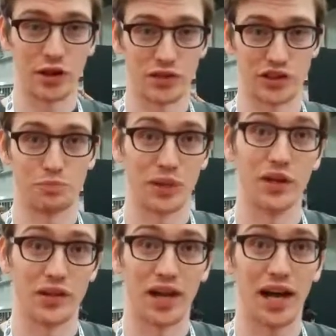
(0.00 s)
just
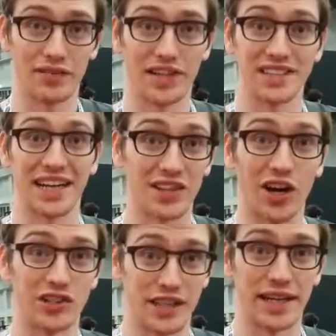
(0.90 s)
build a lot of the
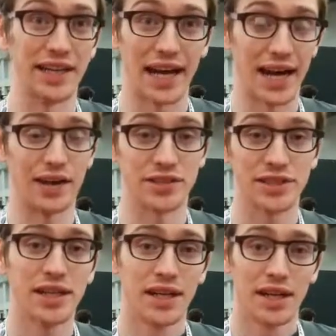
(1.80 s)
technology in-house,
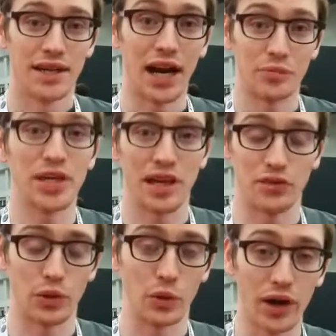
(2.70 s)
not because
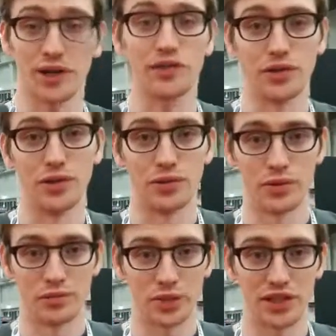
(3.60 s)
we wanted to,
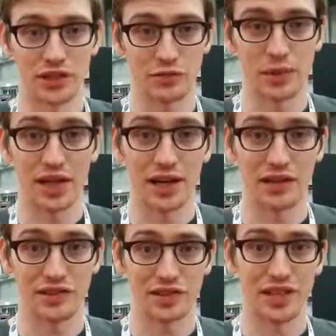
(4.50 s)
but just
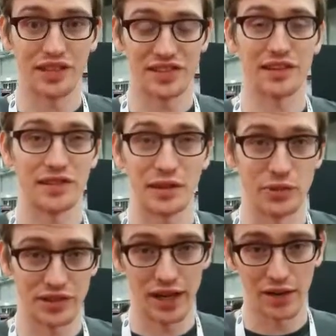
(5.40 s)
because the necessity
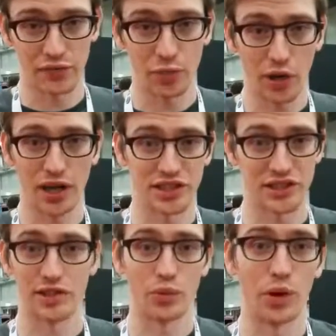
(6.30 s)
was there for
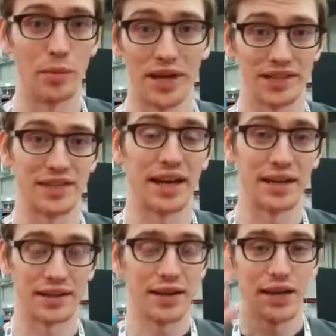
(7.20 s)
projects that are
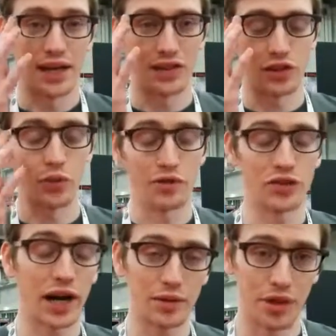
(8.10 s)
well-maintained. And so we've
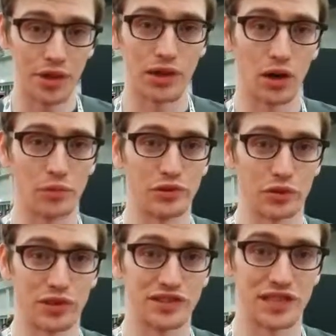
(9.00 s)
tried to be good open
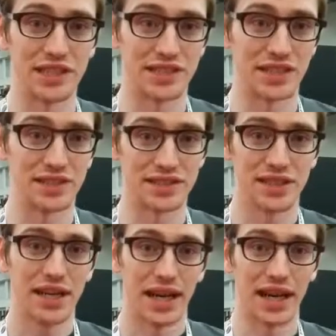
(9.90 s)
source citizens
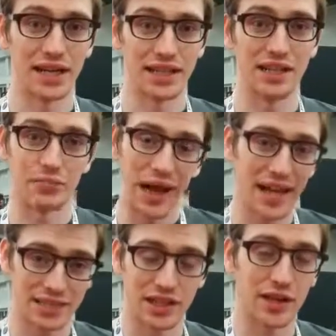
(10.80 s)
and give
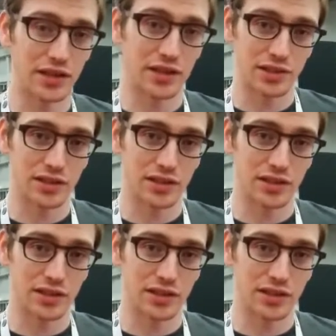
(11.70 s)
back to other